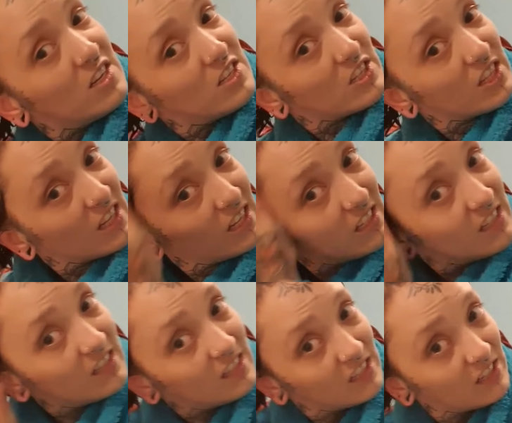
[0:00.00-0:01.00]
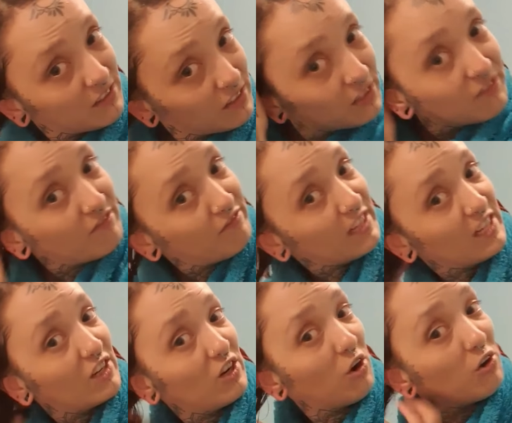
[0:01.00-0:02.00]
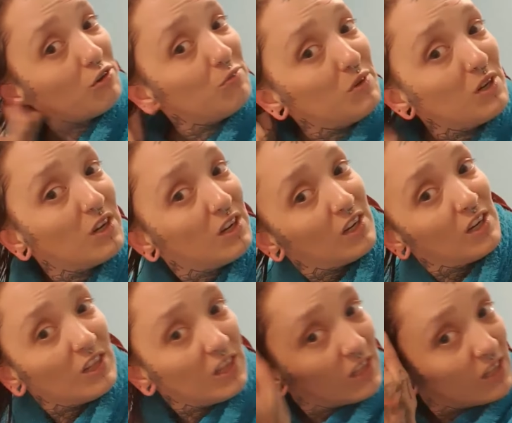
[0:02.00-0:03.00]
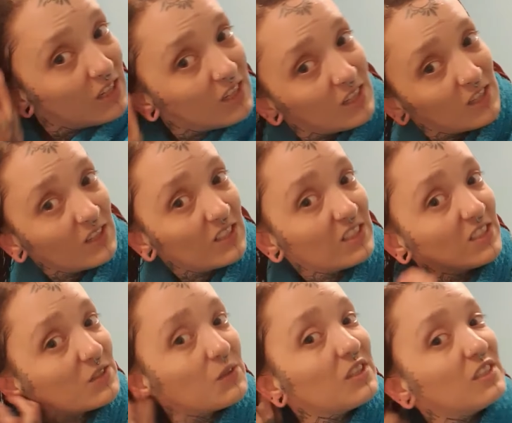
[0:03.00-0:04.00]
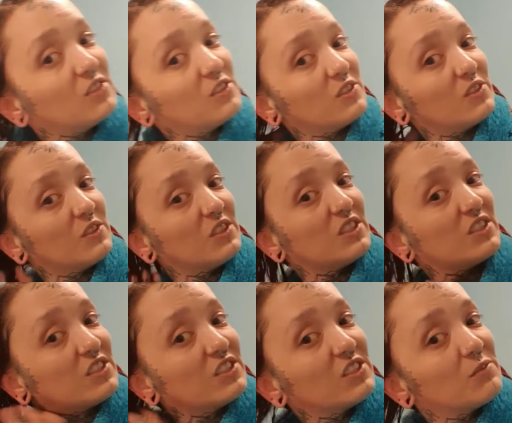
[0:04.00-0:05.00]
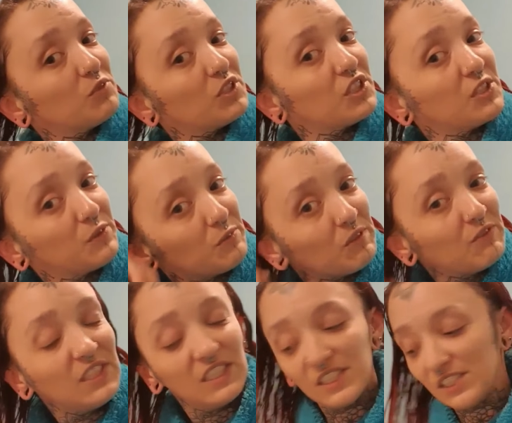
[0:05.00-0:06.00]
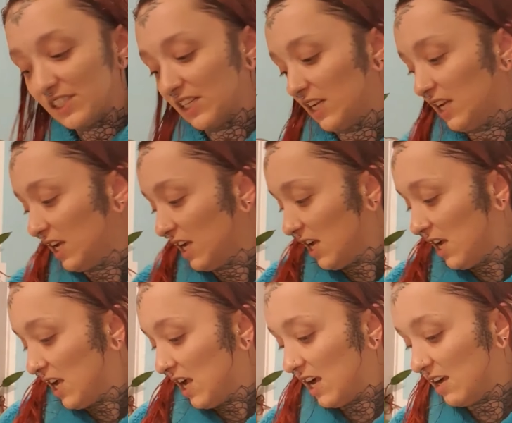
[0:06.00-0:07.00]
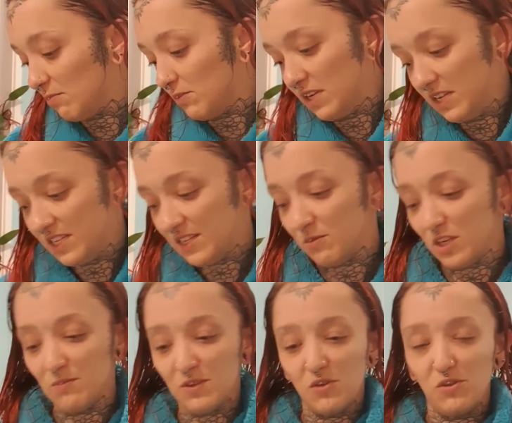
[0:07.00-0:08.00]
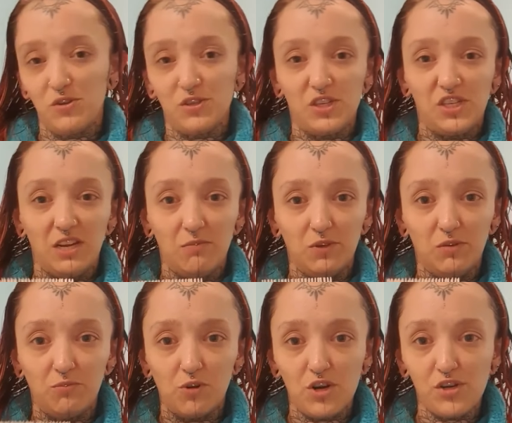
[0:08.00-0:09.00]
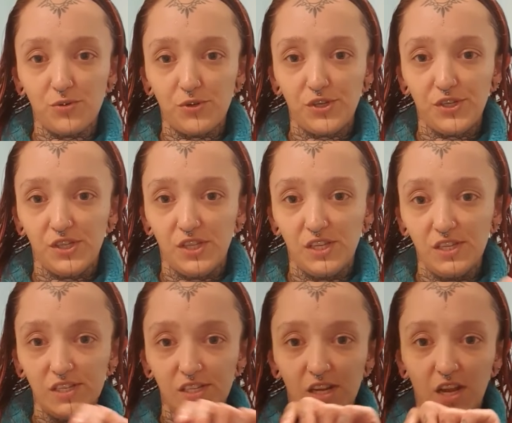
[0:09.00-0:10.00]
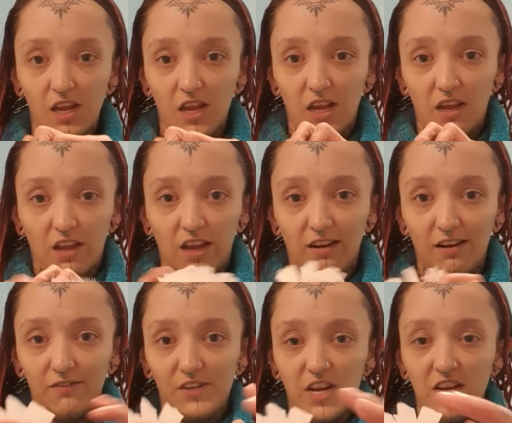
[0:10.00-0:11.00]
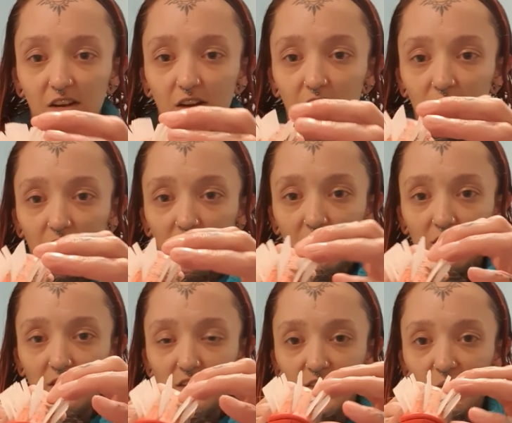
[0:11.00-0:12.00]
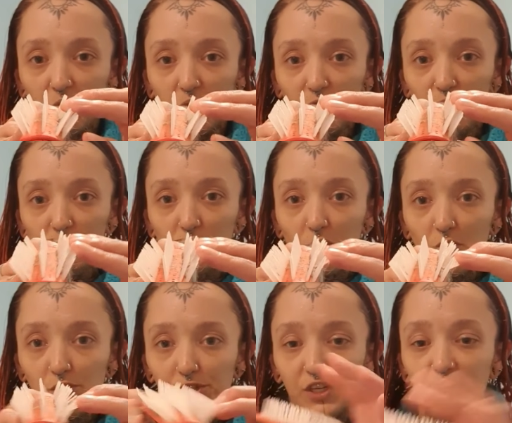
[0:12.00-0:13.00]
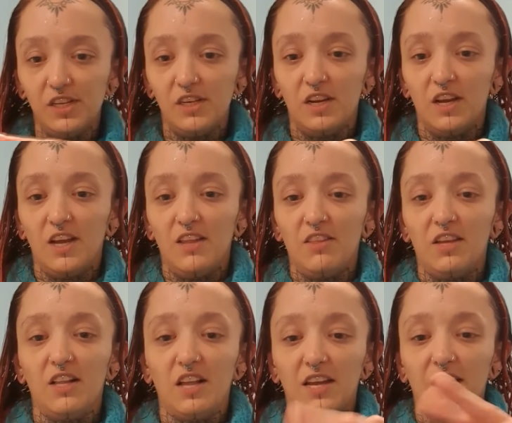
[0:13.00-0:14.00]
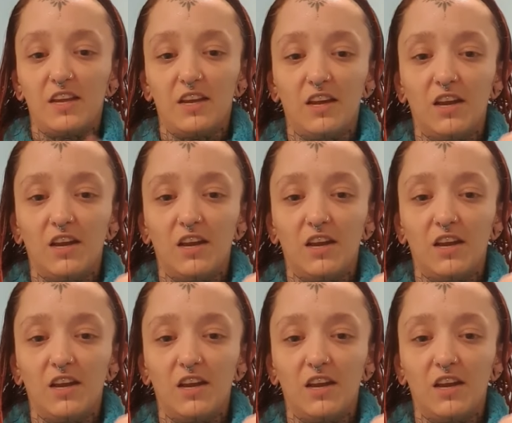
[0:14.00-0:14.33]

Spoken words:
So then you can finger comb, which is what I do, which is just brushing it with my fingers. Sometimes I'll use a Denman brush, which is this, and I've taken out some of the rows in it. They're like